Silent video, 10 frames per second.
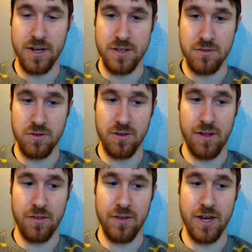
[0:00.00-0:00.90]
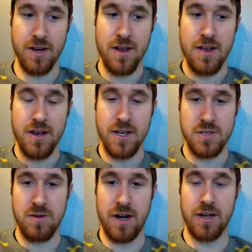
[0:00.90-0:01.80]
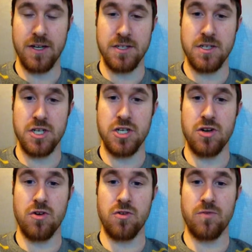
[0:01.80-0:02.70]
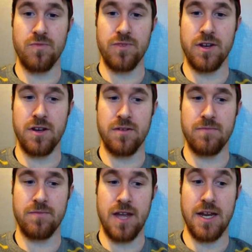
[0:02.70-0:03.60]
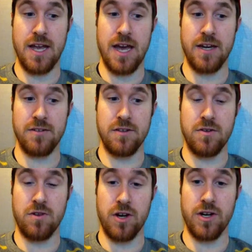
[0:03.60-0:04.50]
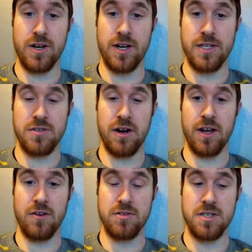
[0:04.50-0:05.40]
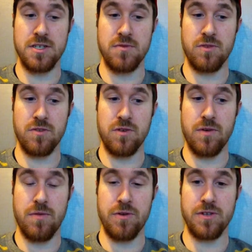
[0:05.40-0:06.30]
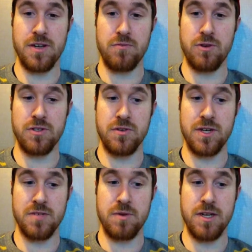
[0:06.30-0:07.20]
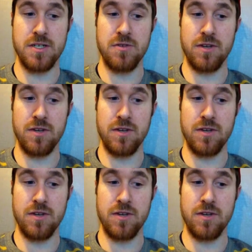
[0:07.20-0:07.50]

It is a little elevated, and his record doesn't show that he had a 190 strikeout season with 213.2 innings pitched.